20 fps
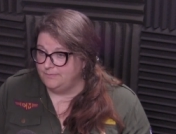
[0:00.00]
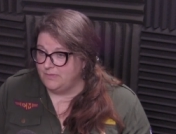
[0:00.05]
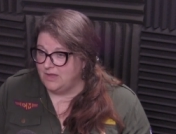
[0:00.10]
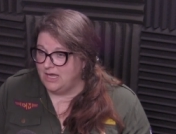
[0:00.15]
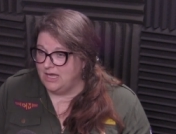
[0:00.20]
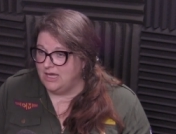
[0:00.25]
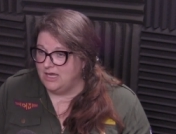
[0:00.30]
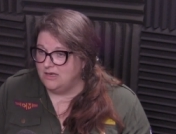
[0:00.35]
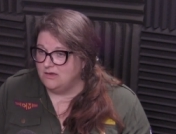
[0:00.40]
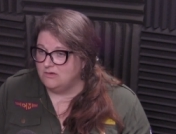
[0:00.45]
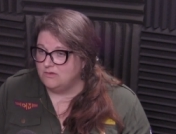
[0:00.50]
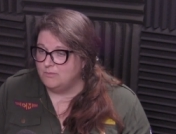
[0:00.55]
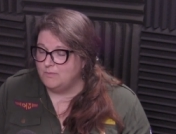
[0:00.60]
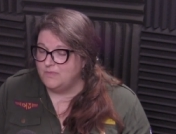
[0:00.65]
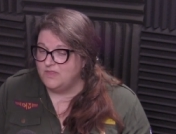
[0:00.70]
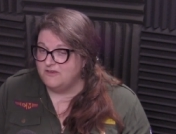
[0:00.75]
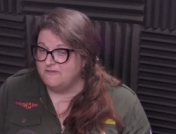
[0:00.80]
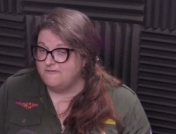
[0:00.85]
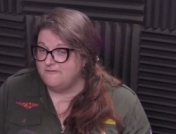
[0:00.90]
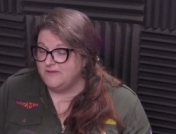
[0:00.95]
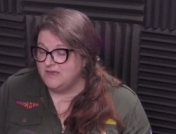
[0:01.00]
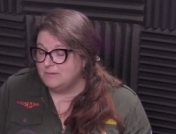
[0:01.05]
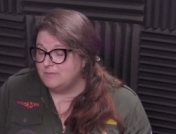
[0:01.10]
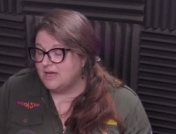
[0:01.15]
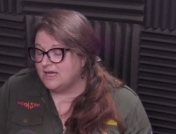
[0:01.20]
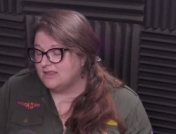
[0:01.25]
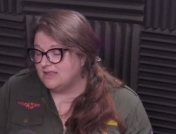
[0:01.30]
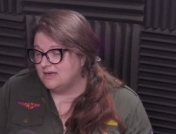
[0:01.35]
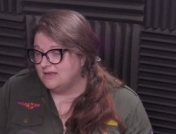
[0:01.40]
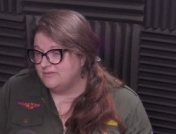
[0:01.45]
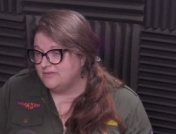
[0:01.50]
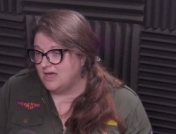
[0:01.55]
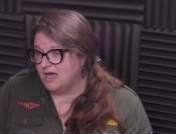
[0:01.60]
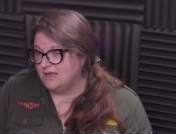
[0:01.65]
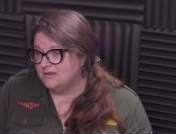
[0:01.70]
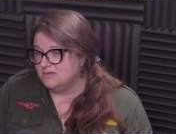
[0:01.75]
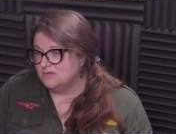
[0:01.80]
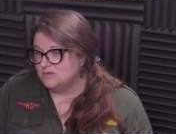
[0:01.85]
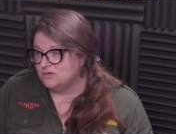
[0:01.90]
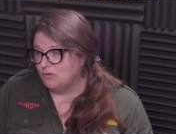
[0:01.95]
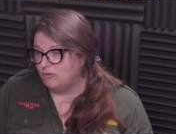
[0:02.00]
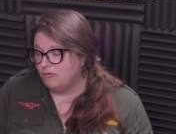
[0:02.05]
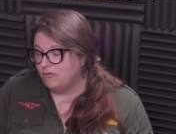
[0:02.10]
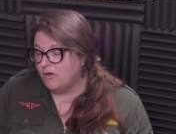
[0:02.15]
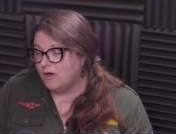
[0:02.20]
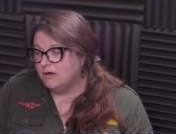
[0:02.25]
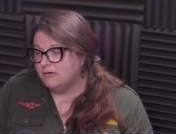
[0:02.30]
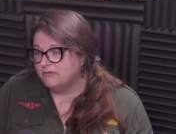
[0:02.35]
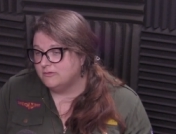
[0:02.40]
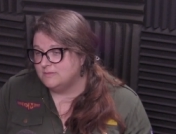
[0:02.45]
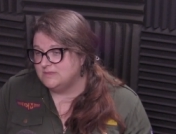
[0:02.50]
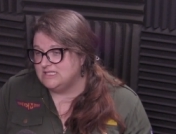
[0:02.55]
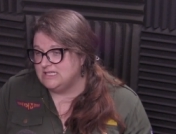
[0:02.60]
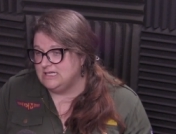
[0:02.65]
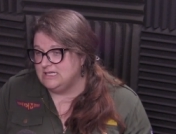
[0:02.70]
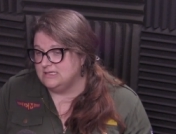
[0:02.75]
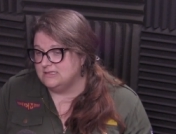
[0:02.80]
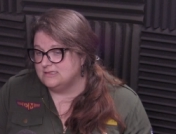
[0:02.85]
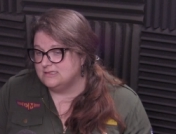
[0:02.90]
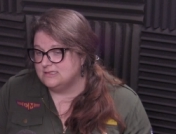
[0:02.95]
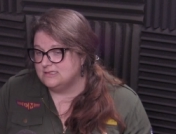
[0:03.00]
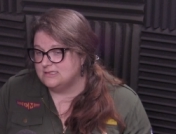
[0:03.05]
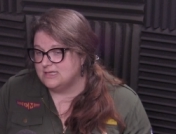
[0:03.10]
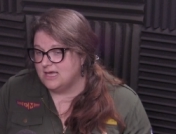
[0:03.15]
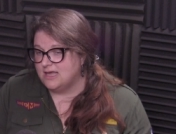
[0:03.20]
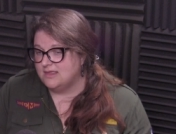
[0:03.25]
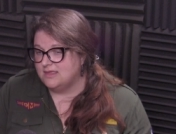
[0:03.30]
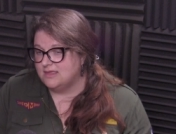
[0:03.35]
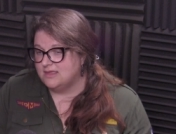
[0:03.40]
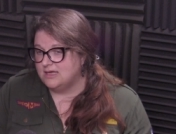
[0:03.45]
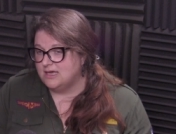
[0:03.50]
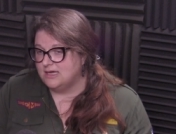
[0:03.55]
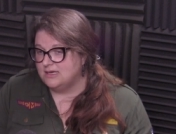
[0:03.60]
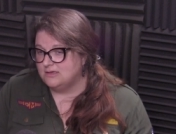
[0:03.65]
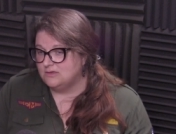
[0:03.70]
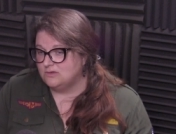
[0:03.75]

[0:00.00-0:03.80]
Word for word: and the feedback that I've gotten so far from teens is that that